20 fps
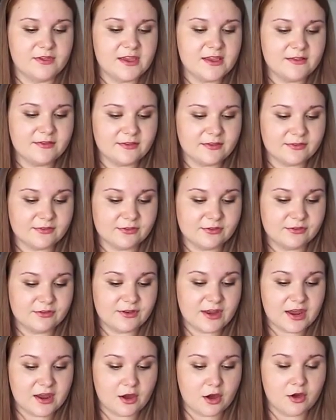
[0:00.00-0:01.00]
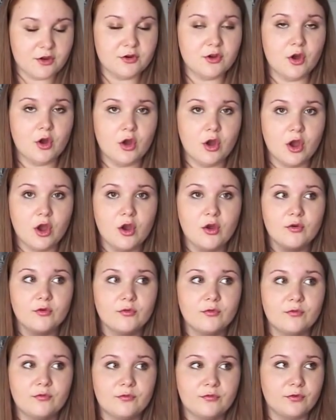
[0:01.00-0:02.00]
These stay on
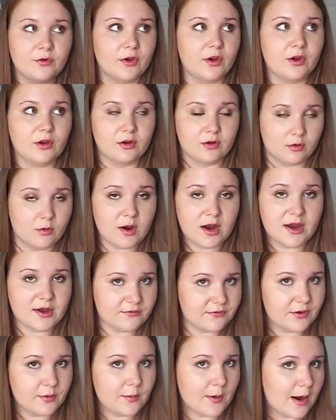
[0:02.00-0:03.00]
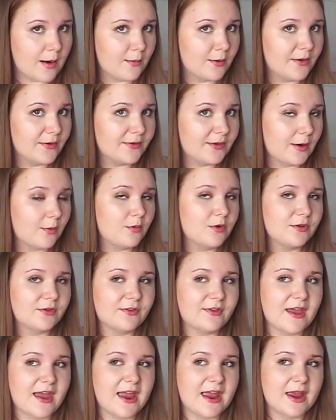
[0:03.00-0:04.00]
for quite a few hours. I would
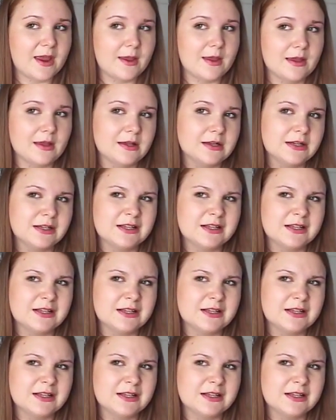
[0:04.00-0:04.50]
say